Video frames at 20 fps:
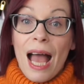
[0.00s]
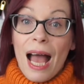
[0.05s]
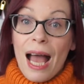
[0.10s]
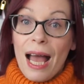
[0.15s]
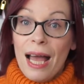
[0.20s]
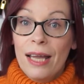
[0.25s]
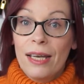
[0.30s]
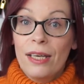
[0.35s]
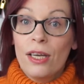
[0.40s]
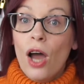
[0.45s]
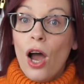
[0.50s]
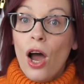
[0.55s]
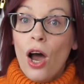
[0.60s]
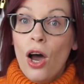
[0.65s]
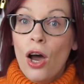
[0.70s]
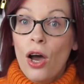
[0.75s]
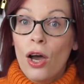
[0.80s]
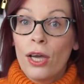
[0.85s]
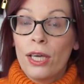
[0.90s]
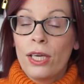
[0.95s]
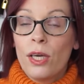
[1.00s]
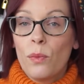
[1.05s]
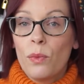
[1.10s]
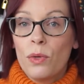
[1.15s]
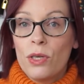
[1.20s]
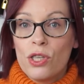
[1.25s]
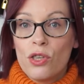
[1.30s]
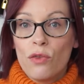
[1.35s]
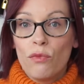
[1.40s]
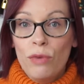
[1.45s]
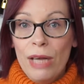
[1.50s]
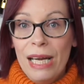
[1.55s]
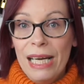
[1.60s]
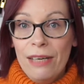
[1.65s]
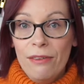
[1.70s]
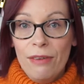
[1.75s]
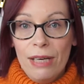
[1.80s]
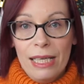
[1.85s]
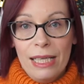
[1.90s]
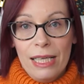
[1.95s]
And I was
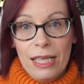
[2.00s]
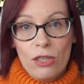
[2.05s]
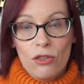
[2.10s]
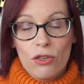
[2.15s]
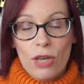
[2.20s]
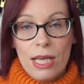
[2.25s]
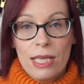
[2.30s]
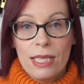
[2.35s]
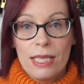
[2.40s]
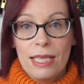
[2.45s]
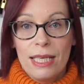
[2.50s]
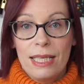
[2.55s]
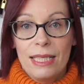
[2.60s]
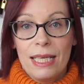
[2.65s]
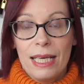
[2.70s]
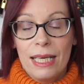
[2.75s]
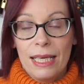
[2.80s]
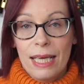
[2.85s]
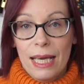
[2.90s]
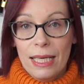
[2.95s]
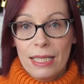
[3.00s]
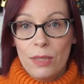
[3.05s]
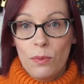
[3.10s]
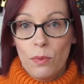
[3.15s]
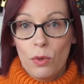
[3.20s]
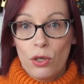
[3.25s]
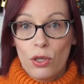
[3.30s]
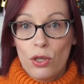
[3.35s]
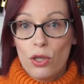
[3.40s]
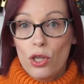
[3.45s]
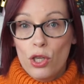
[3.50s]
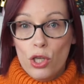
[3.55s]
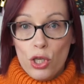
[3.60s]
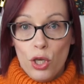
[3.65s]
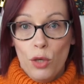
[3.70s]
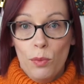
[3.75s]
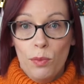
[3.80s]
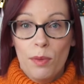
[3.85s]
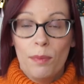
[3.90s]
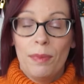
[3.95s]
really interested in getting one of the
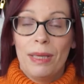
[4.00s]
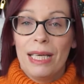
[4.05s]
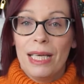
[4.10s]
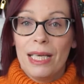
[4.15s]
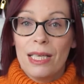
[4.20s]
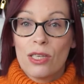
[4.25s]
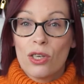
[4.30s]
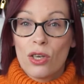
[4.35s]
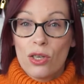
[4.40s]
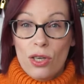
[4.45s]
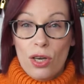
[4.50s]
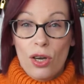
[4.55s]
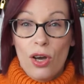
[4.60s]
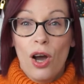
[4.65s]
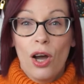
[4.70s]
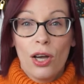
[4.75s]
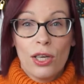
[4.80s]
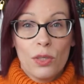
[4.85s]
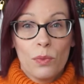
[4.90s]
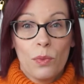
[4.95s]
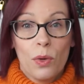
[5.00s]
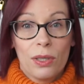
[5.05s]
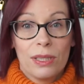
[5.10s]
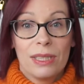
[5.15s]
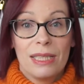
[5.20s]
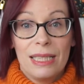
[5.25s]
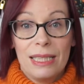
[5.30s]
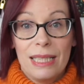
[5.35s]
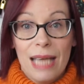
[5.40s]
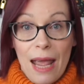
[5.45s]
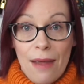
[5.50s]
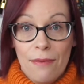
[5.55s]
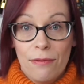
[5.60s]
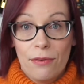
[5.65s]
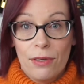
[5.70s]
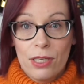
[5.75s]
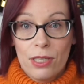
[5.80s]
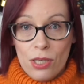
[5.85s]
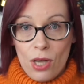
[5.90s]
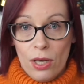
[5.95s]
super minis because I kind of wanted
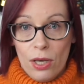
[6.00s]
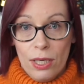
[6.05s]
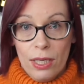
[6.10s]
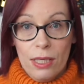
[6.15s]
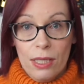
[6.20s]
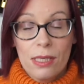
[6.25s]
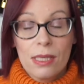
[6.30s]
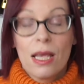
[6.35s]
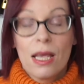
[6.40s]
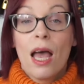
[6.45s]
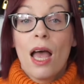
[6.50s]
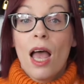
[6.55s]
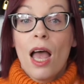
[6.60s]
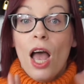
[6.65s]
every size.